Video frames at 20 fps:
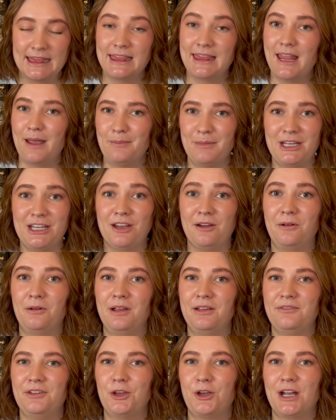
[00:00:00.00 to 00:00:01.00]
Let me know
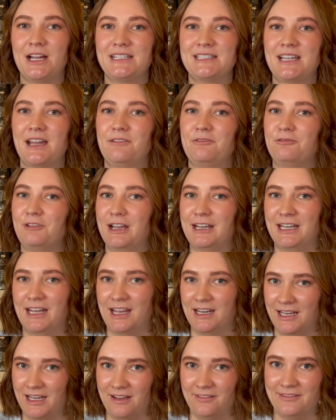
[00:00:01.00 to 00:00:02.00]
if you guys have read
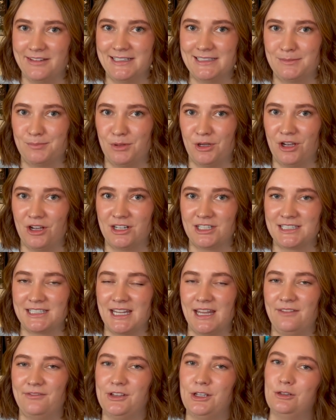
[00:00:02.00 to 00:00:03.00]
any of these books,
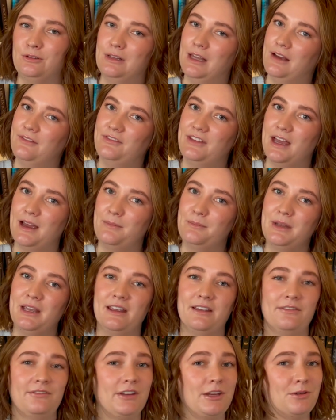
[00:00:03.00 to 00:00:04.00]
if you love them,
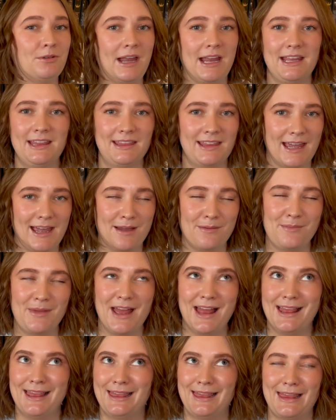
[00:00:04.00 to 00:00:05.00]
if you hate them,
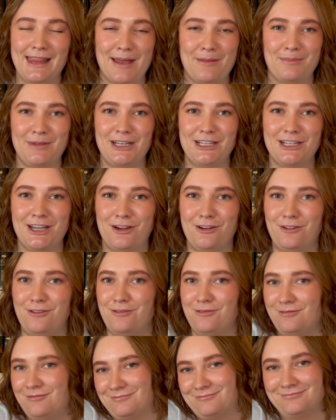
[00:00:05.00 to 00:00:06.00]
let me
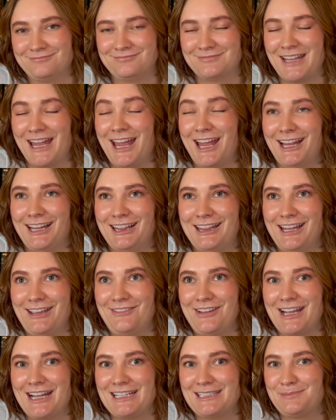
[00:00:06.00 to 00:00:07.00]
know.
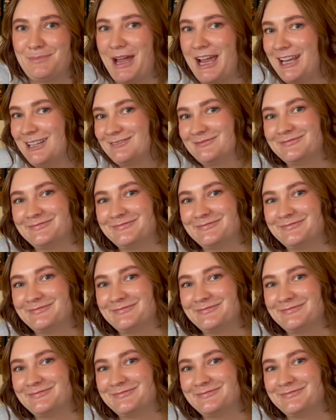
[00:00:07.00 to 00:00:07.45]
Love you guys, bye.